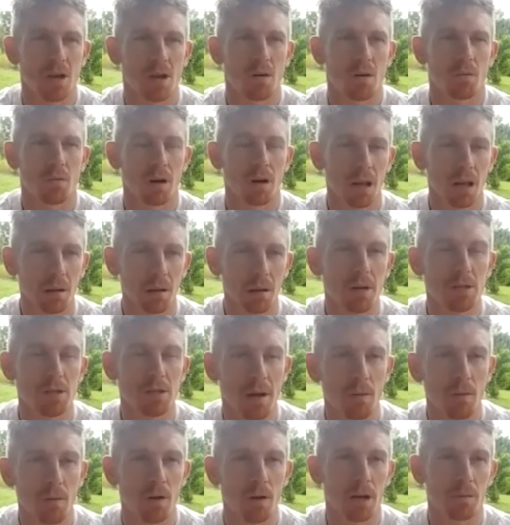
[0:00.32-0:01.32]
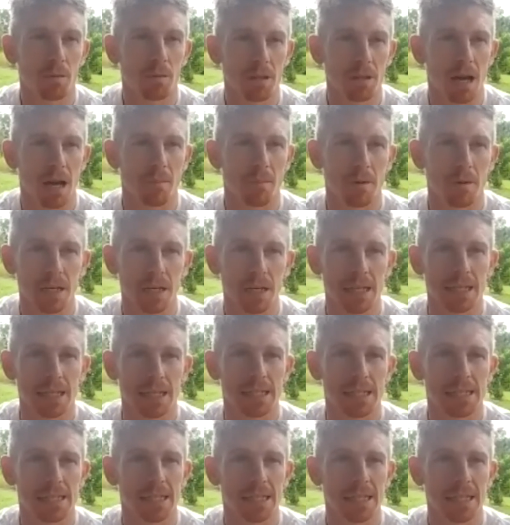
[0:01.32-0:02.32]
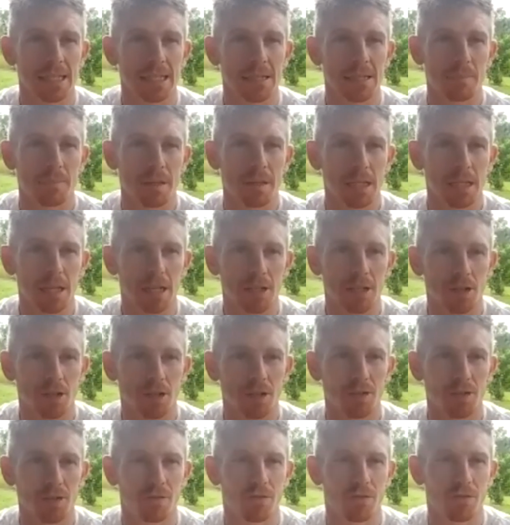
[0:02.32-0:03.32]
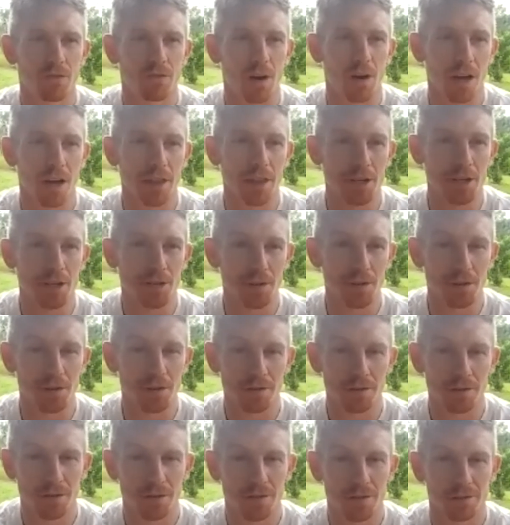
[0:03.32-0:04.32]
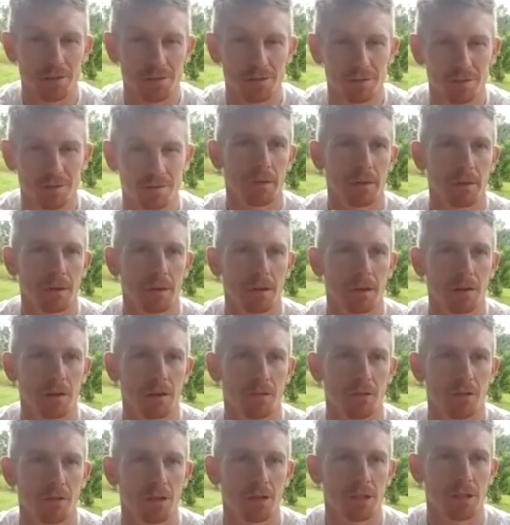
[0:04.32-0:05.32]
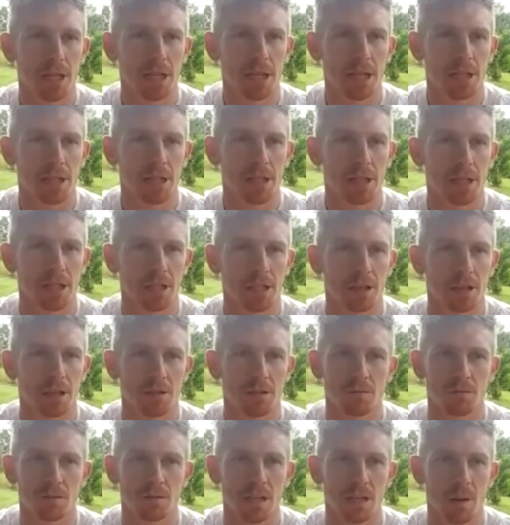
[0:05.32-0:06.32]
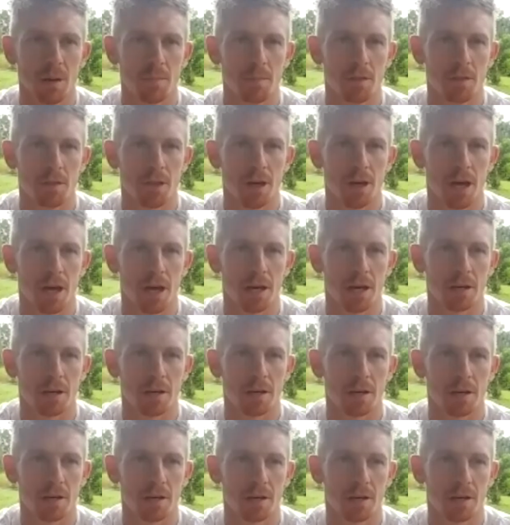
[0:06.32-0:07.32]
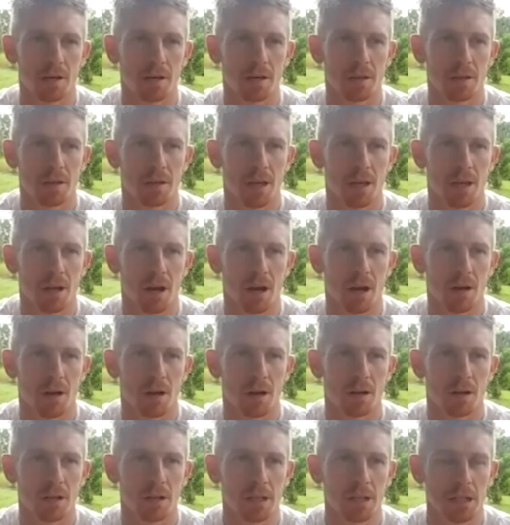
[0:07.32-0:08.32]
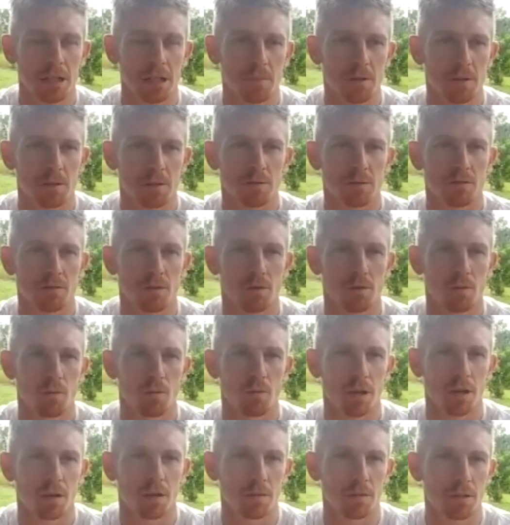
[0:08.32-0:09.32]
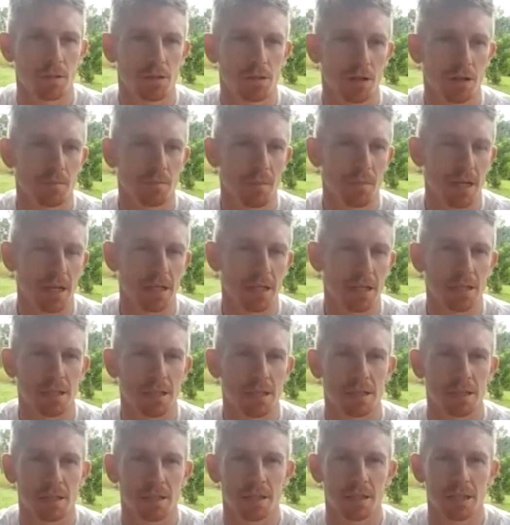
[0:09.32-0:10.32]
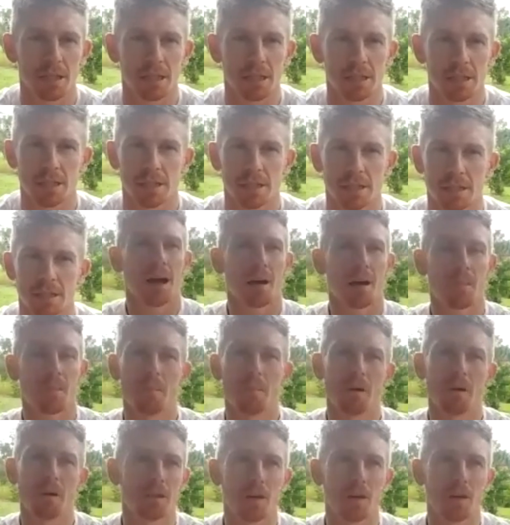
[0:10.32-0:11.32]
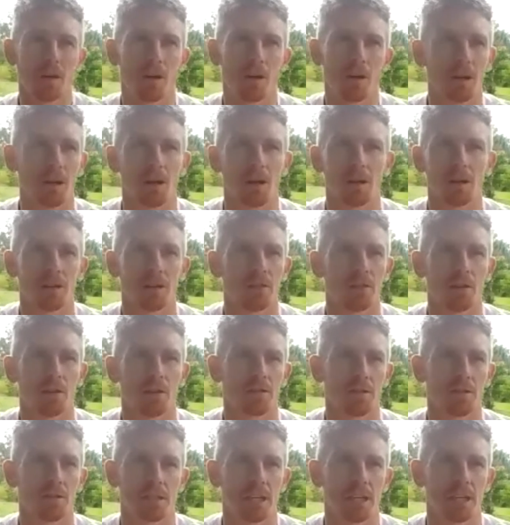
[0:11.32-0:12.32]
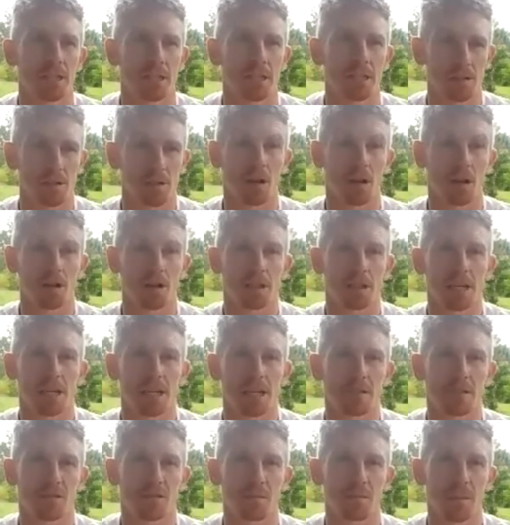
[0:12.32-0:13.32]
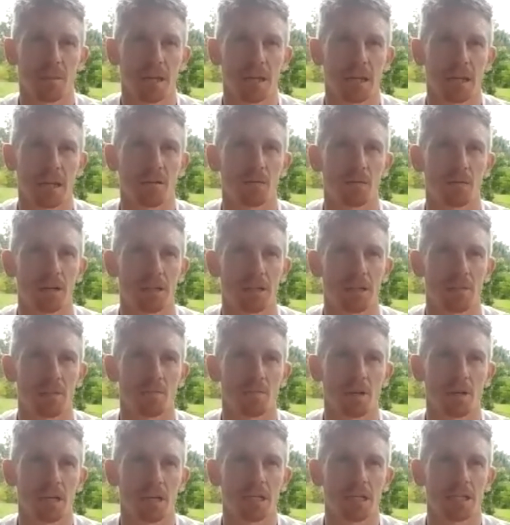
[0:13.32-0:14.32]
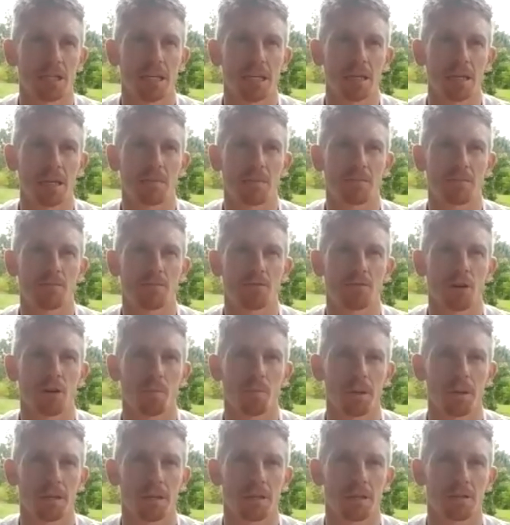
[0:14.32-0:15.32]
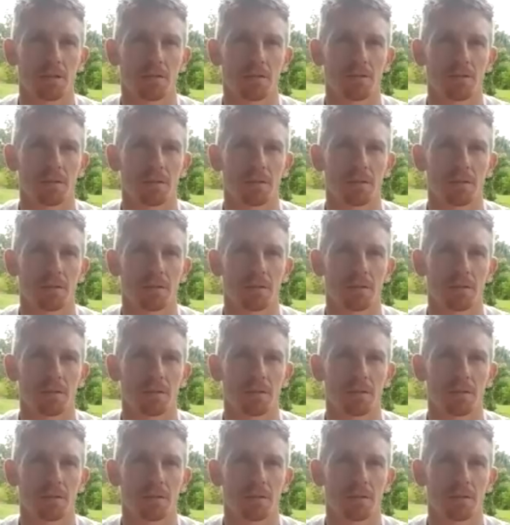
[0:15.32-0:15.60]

What I like most about working with Amrit is his ability to find the truth. In a few sessions, he got to a depth that I'd only experienced before working with certain medicines and things. And I remember early on, the first few sessions, a lot of tears from me and some really deep drop-ins.